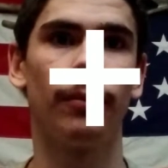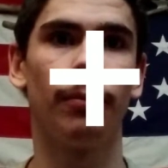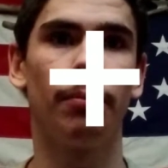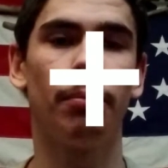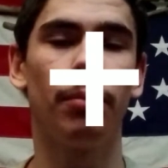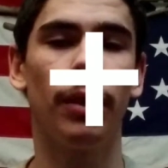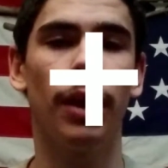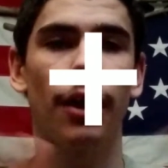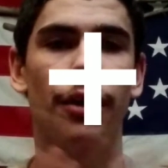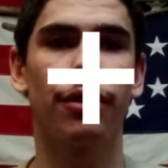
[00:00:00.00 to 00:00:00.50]

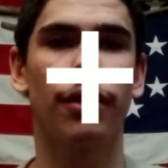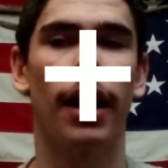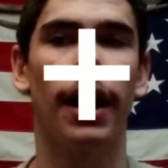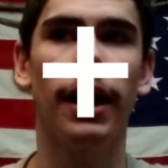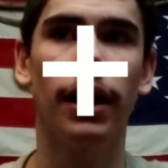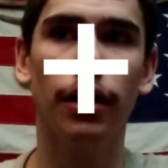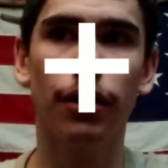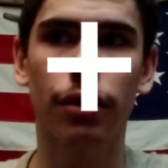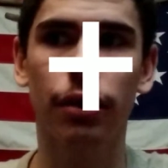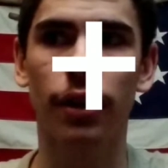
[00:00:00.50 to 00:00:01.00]
plus
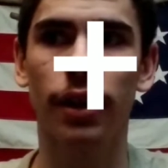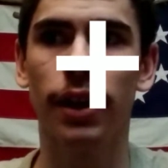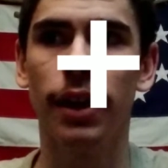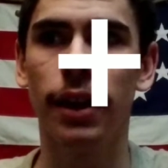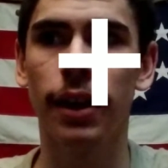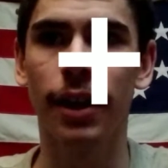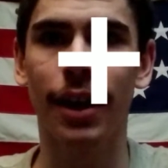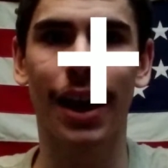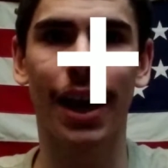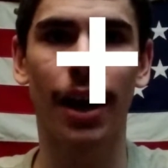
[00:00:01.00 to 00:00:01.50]
signs,
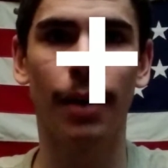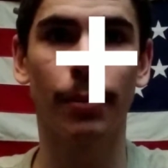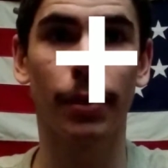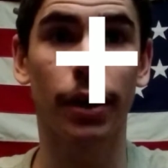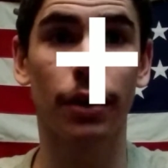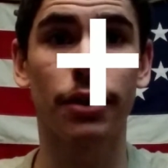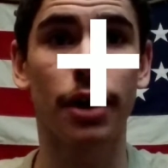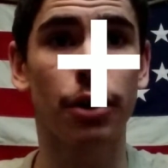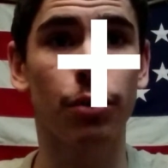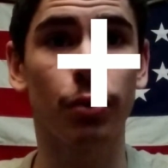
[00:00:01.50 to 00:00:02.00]

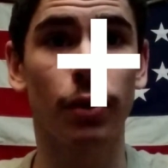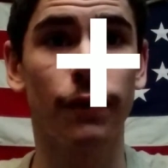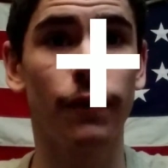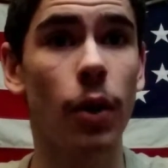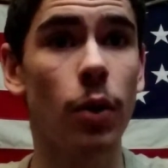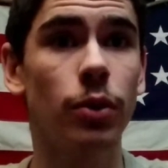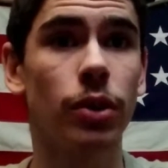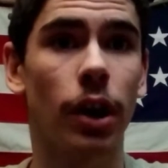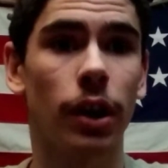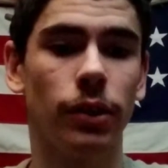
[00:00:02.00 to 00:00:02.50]
because that's what a
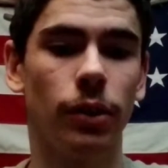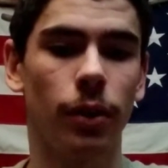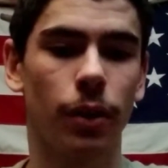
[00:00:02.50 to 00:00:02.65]
photon